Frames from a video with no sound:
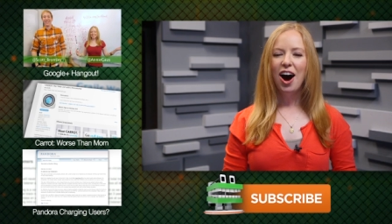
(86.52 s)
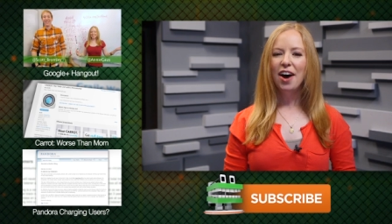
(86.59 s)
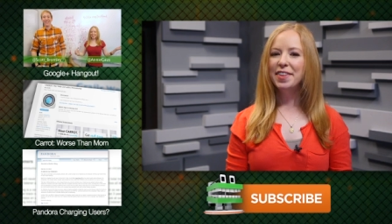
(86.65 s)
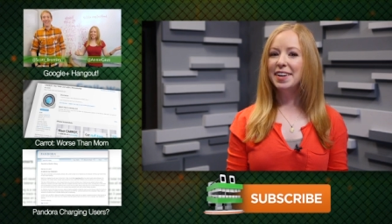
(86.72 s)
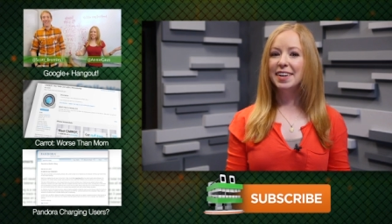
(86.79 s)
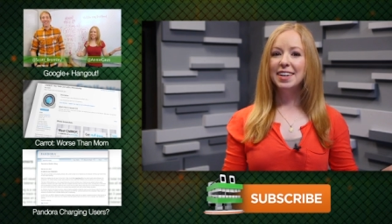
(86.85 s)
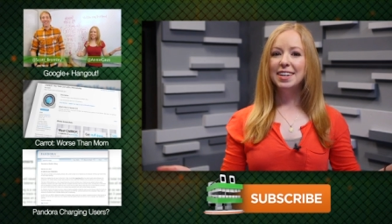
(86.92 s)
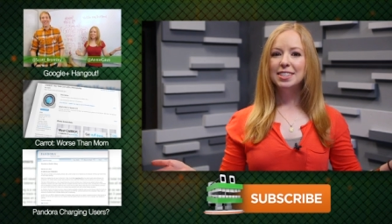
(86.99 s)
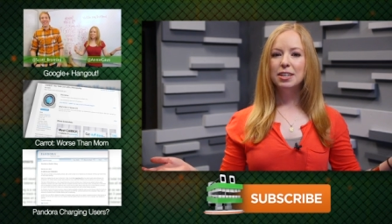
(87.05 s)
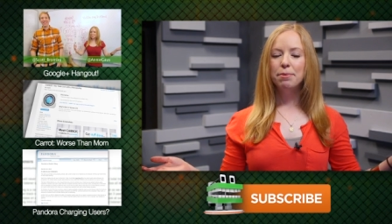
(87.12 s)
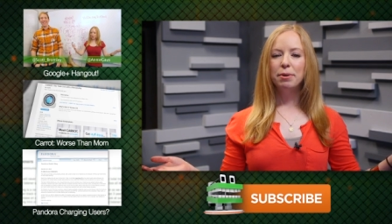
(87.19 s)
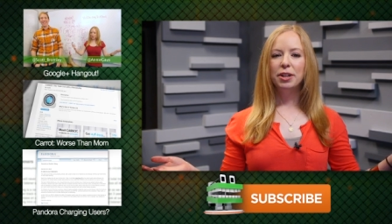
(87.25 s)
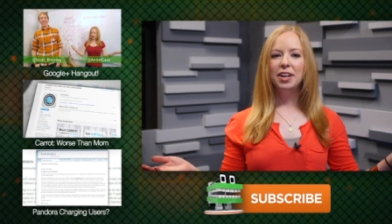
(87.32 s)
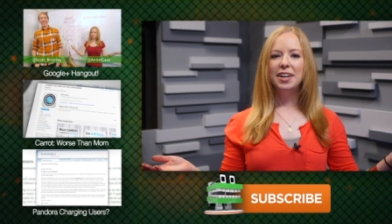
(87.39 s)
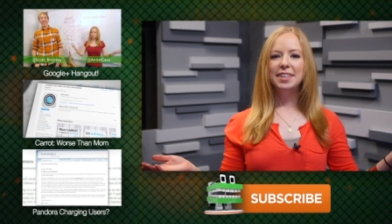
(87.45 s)
All they need is the
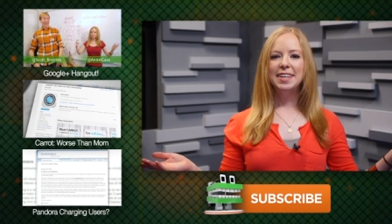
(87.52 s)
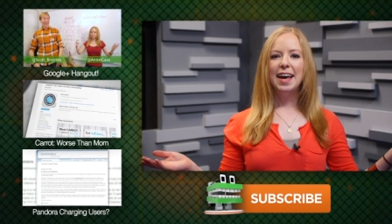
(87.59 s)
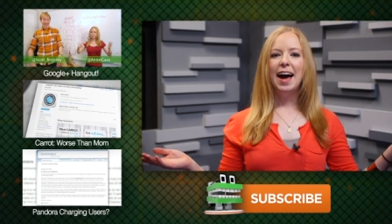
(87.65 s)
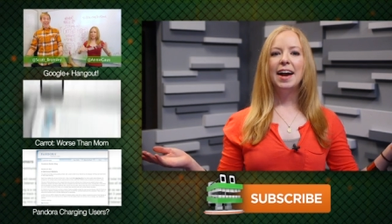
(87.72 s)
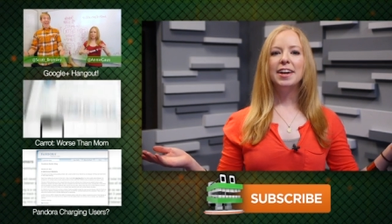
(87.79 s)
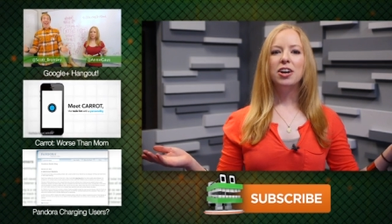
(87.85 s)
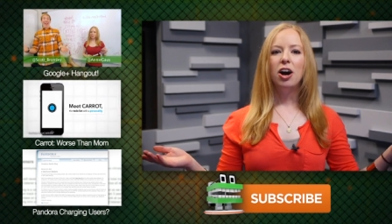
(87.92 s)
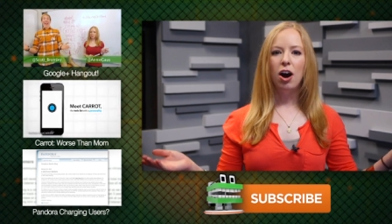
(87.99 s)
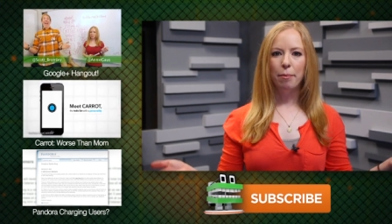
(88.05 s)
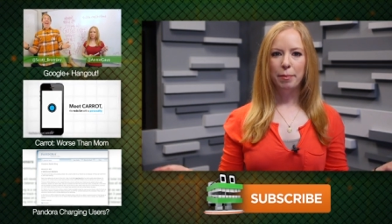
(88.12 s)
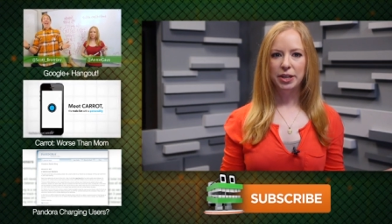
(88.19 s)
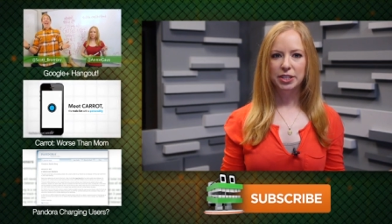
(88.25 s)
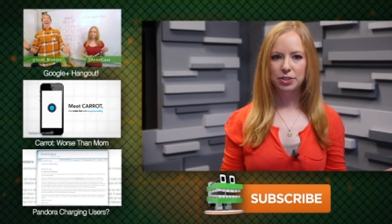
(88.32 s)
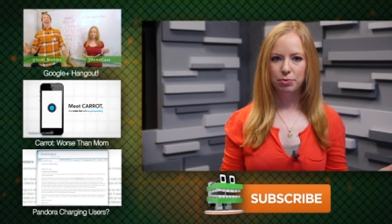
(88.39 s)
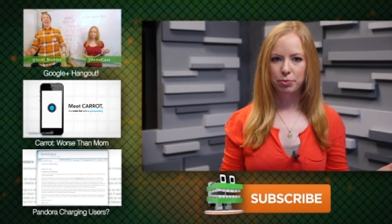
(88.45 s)
ability to add
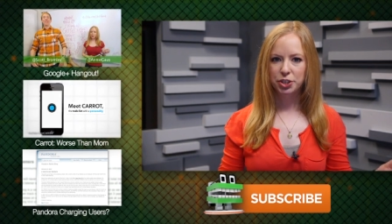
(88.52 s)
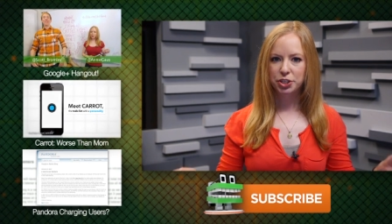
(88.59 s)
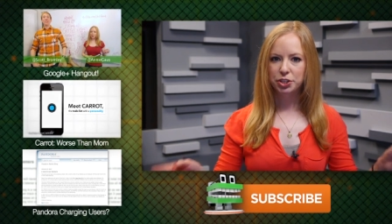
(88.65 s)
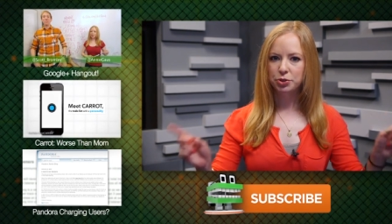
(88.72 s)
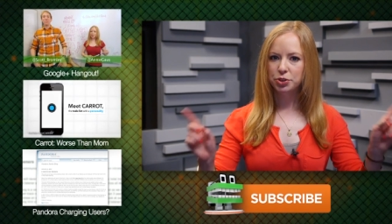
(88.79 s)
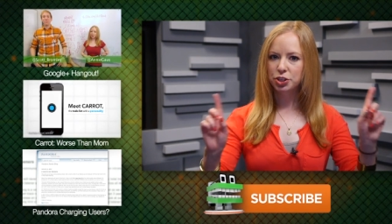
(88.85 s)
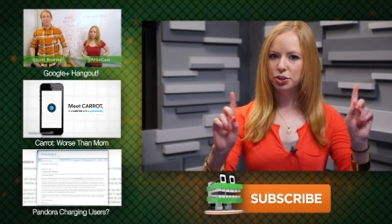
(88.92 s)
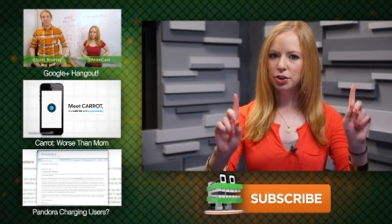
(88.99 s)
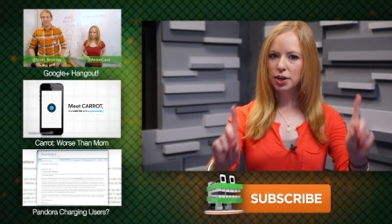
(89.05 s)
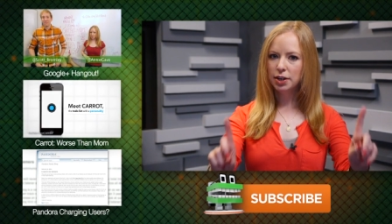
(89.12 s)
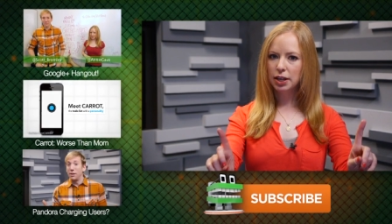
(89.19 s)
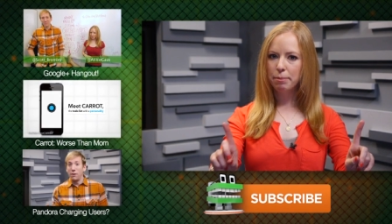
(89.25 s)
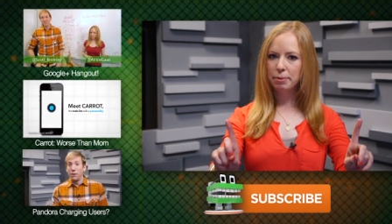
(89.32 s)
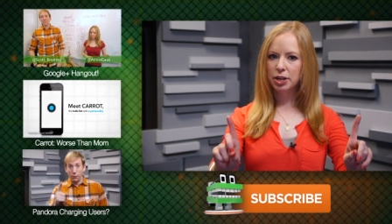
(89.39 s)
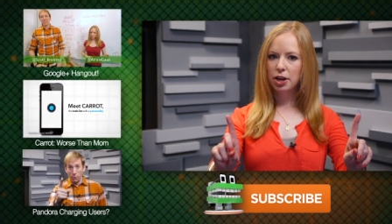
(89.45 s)
comments, which you should
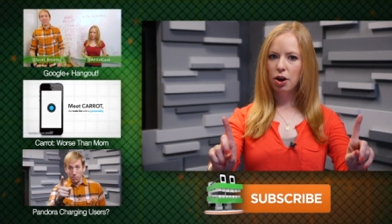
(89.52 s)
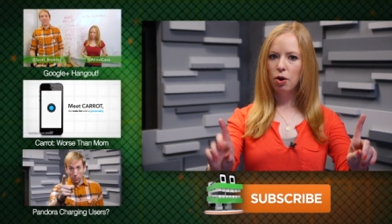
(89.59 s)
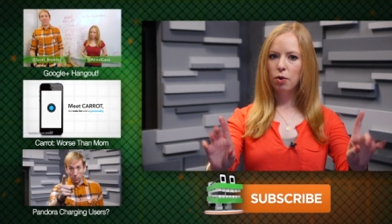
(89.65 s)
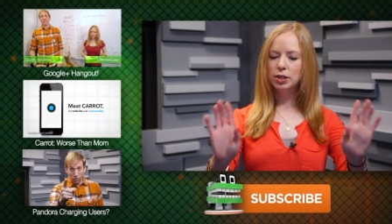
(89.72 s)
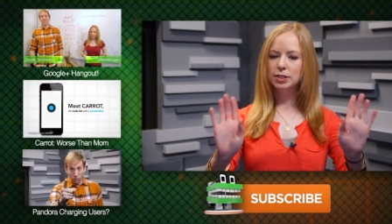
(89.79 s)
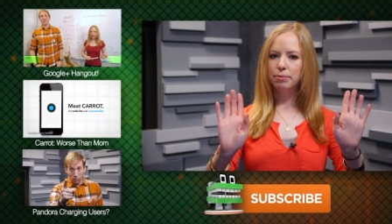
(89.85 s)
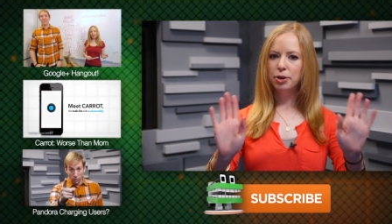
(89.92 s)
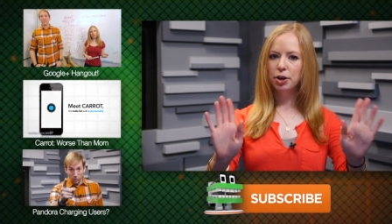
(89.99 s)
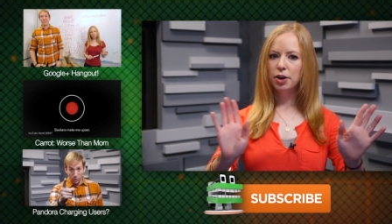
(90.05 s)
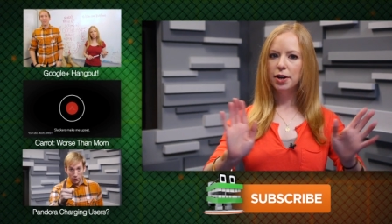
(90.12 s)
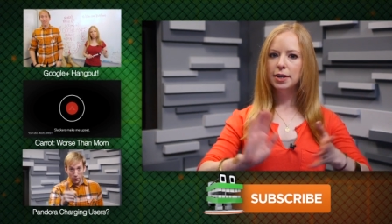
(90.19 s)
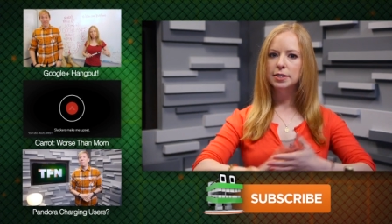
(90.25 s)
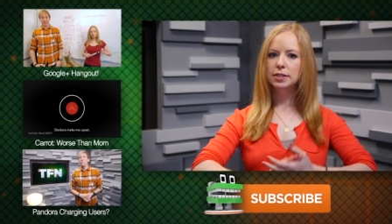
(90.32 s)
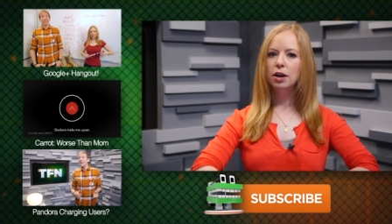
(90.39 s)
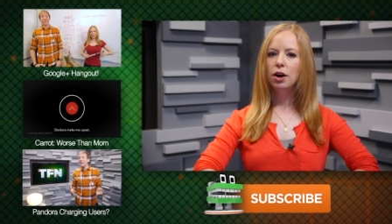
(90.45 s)
let me know because I'm
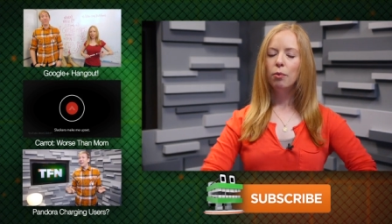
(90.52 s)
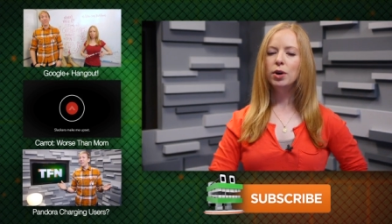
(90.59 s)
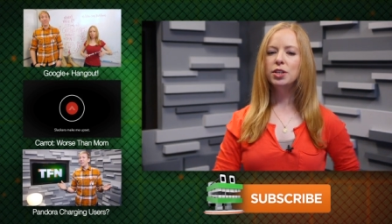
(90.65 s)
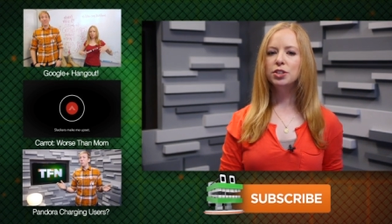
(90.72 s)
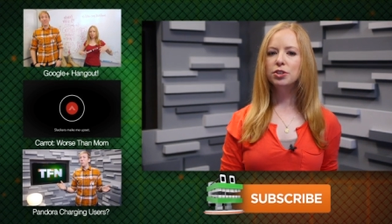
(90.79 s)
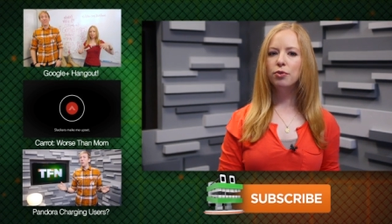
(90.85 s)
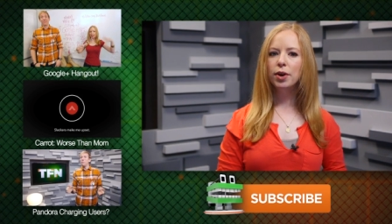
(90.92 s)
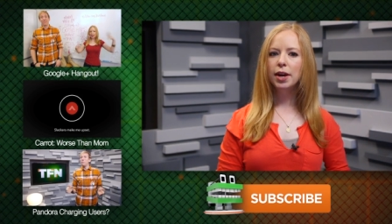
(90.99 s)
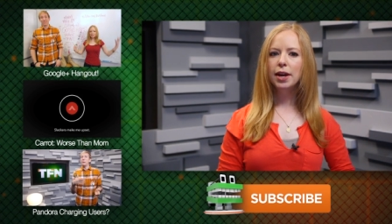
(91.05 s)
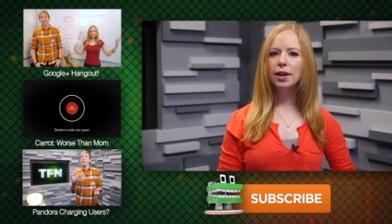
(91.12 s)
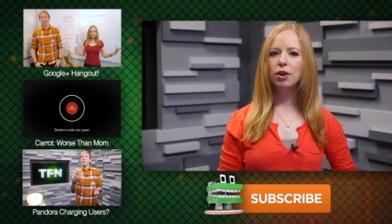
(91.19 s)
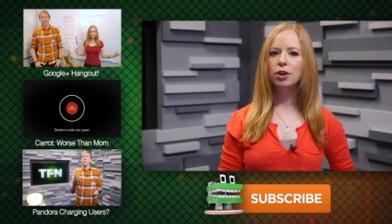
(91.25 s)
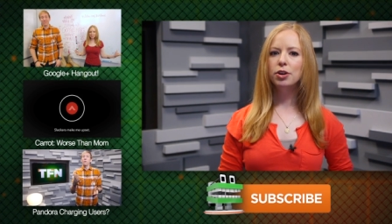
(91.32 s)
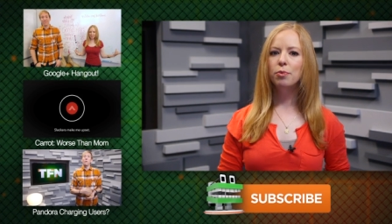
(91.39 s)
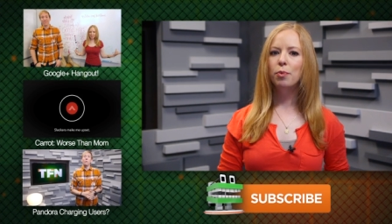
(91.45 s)
curious, what screen
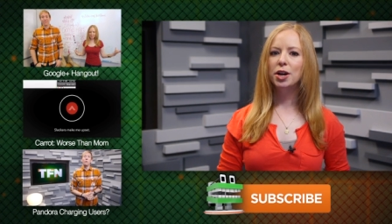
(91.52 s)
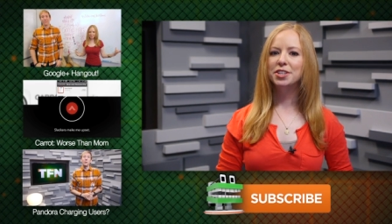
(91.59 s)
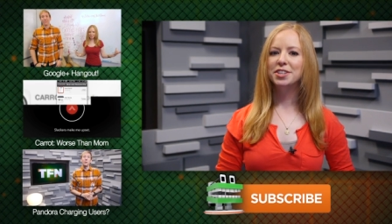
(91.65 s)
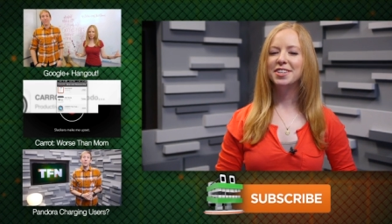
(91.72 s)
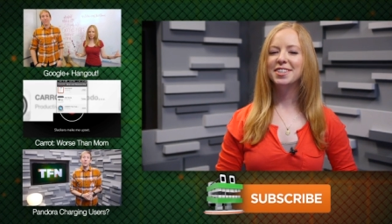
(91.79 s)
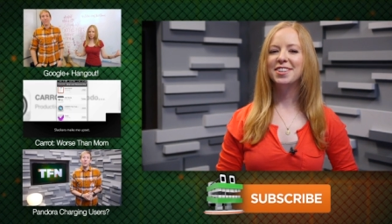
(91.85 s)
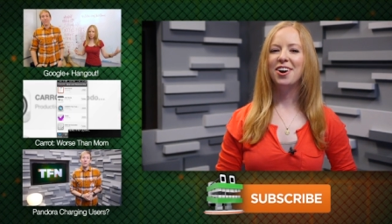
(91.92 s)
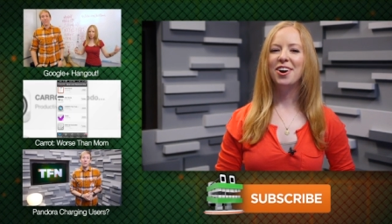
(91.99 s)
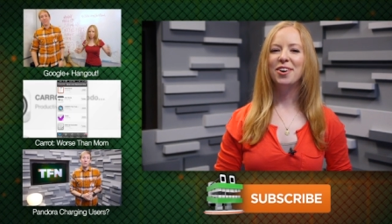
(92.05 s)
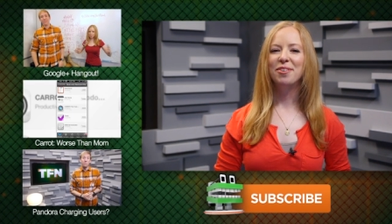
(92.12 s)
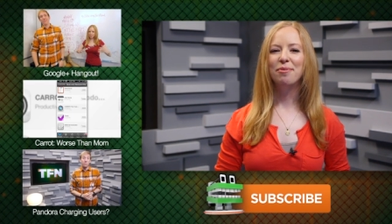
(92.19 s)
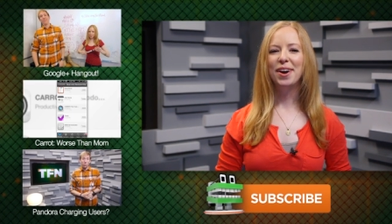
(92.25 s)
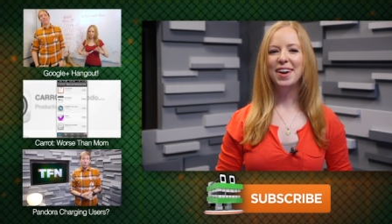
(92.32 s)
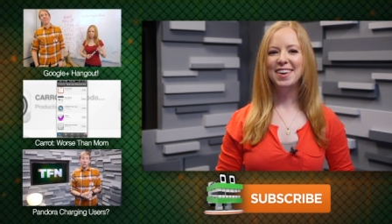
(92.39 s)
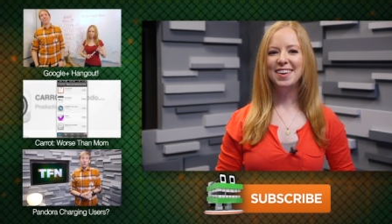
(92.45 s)
are you watching this on
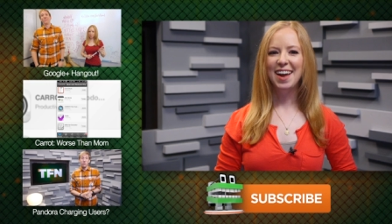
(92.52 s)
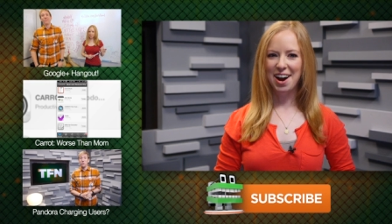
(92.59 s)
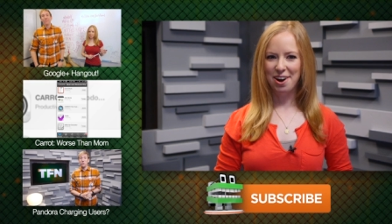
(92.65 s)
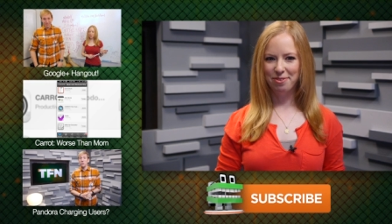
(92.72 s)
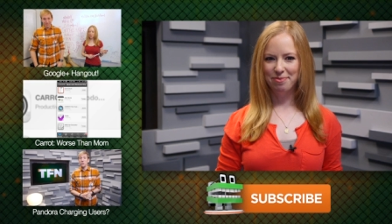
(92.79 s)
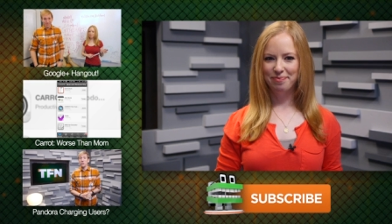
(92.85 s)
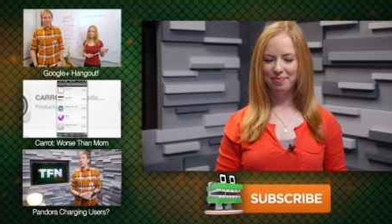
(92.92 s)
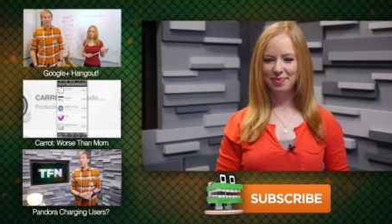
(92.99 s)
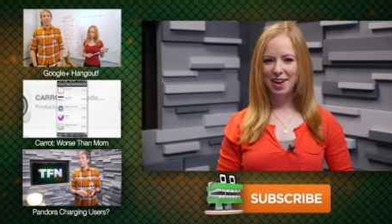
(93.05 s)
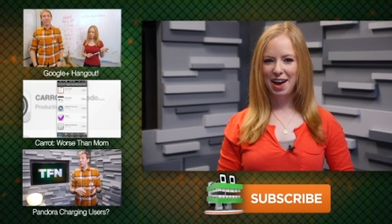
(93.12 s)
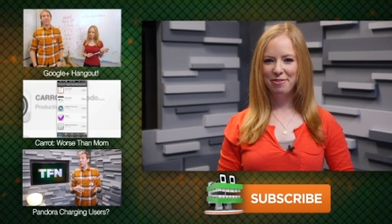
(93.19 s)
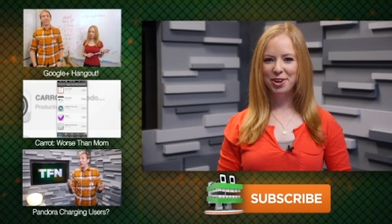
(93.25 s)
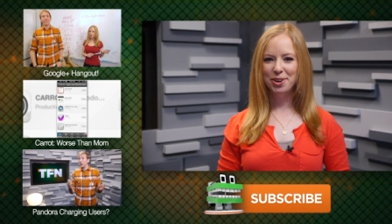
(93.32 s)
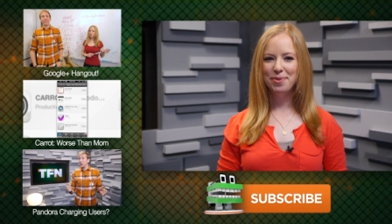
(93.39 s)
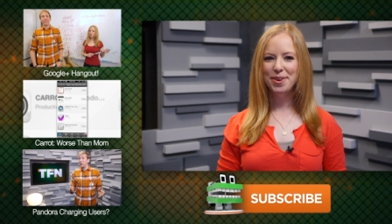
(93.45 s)
right now? Have
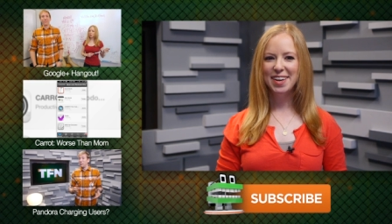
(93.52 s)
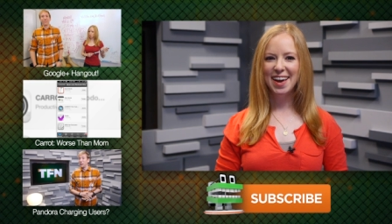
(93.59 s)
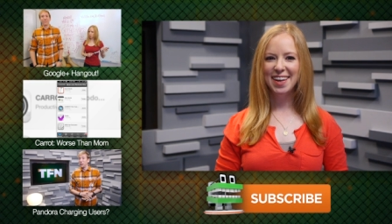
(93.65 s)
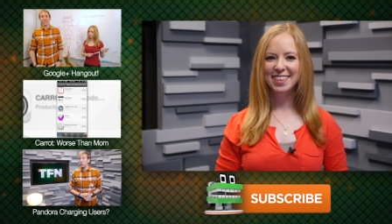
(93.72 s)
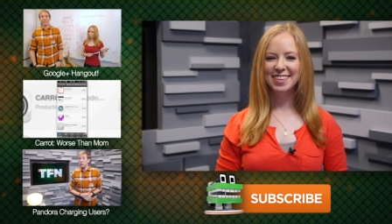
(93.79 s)
a good weekend.